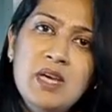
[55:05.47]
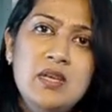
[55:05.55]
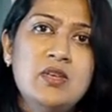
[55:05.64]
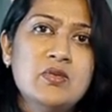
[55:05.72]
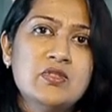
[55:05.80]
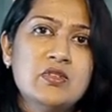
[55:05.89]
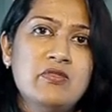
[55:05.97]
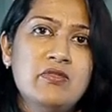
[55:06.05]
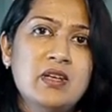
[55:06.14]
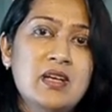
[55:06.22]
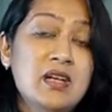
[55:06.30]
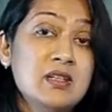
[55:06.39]
Make use
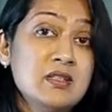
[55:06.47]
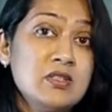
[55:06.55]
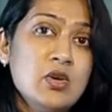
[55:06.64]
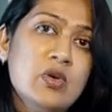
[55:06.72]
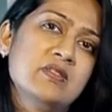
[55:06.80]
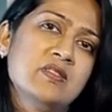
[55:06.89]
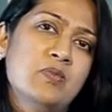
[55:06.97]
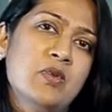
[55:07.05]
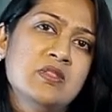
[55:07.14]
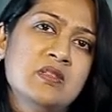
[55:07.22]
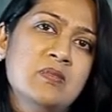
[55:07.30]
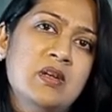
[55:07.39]
of it. And it's your
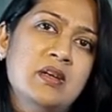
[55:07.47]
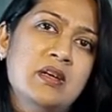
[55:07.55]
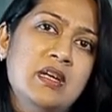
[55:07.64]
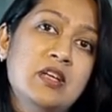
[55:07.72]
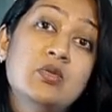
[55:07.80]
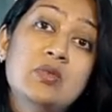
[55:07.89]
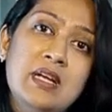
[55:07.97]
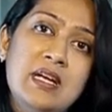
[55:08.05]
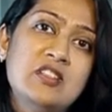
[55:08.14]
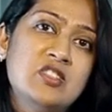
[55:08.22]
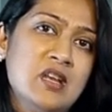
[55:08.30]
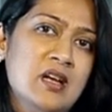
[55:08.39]
responsibility to
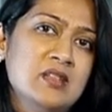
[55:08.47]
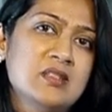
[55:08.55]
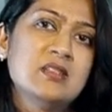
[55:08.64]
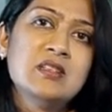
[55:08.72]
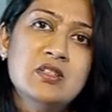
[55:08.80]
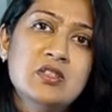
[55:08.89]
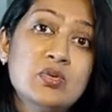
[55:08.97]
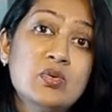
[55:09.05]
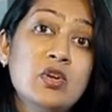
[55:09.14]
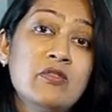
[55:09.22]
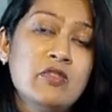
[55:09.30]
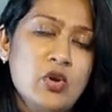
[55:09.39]
take charge and
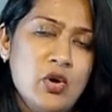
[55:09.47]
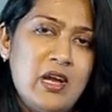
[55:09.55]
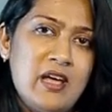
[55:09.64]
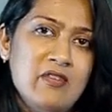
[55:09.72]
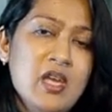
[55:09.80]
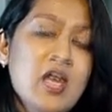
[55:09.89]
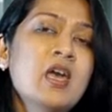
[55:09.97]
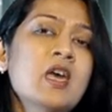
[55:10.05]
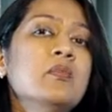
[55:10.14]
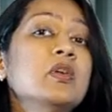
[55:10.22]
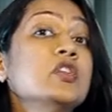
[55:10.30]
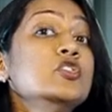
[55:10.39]
control of your life,
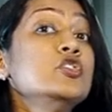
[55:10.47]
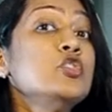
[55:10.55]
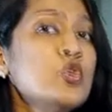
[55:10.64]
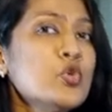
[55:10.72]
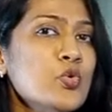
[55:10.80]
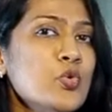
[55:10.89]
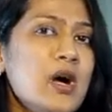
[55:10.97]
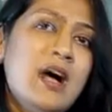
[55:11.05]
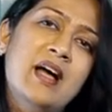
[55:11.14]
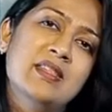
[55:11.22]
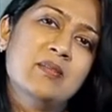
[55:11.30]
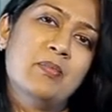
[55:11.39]
because you
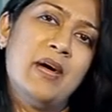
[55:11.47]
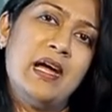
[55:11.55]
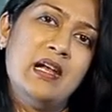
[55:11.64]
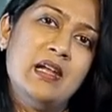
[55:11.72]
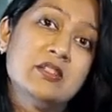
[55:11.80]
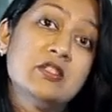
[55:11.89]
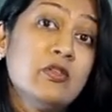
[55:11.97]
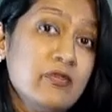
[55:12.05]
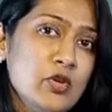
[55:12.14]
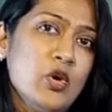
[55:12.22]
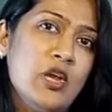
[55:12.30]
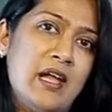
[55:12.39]
are the pilot
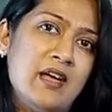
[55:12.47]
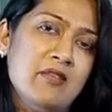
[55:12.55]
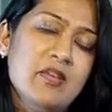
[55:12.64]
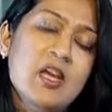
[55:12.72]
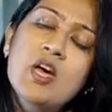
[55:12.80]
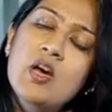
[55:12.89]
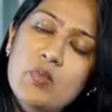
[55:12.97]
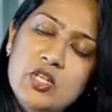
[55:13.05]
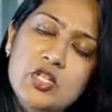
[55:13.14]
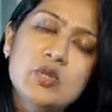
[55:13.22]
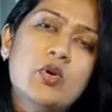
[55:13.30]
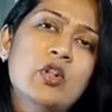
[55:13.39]
of your life.
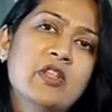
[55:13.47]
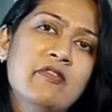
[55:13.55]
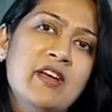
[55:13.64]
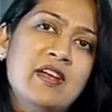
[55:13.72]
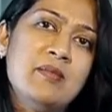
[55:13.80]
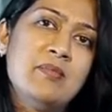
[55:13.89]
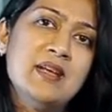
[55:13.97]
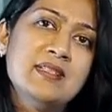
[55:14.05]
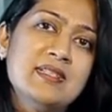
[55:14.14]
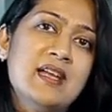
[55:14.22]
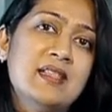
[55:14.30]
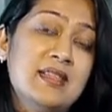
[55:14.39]
Wish you all the very
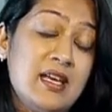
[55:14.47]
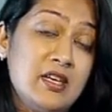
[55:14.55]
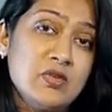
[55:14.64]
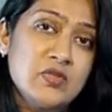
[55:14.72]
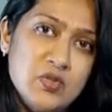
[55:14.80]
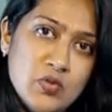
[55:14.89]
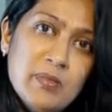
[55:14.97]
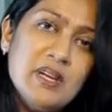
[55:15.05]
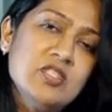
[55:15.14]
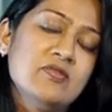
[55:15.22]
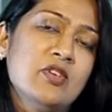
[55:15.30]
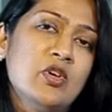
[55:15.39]
best, and thank you so
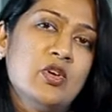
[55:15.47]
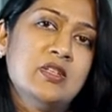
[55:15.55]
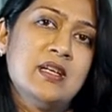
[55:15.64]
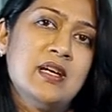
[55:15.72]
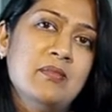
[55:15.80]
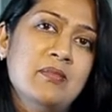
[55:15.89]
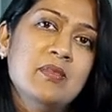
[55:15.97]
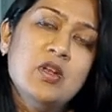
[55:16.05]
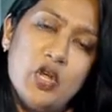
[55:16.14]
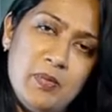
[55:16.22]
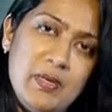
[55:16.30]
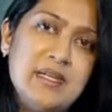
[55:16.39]
much for your time.
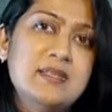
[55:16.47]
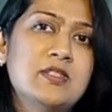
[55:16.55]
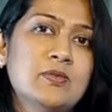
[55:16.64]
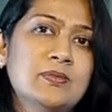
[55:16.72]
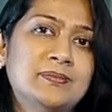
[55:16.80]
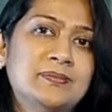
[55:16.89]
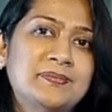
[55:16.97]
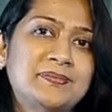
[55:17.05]
God bless you.